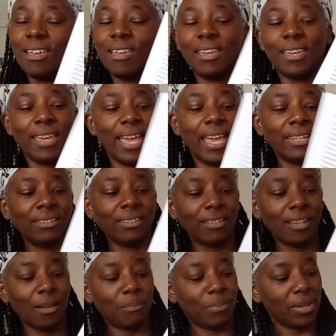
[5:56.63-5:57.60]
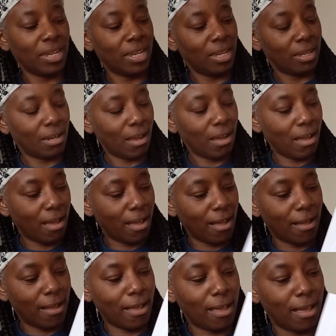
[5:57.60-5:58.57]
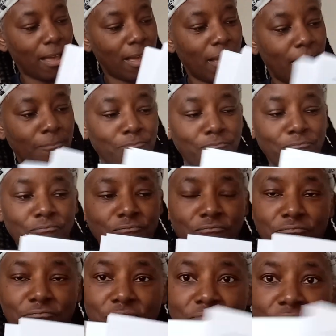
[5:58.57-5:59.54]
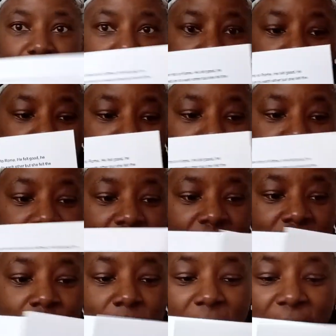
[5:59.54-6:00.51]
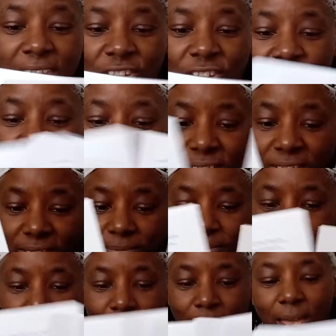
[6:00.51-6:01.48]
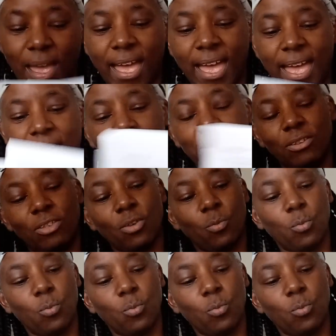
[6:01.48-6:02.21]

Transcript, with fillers: It ended up being uh, three pages, and the